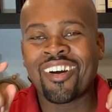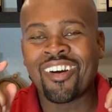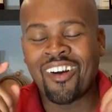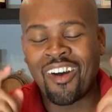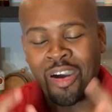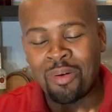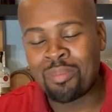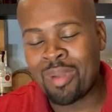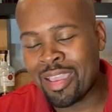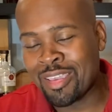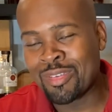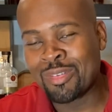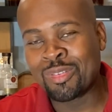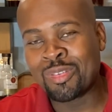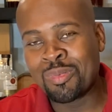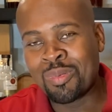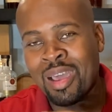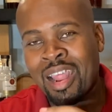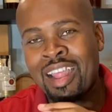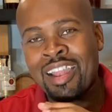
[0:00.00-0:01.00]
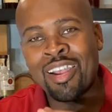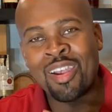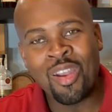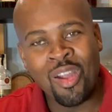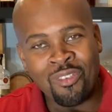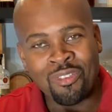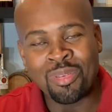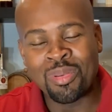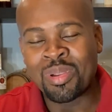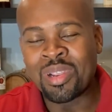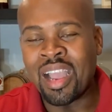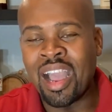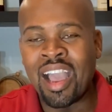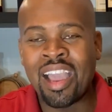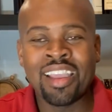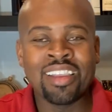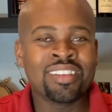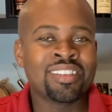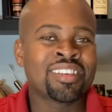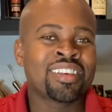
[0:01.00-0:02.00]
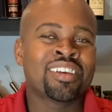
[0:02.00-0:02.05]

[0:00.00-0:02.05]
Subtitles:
YouTube, and I love you guys.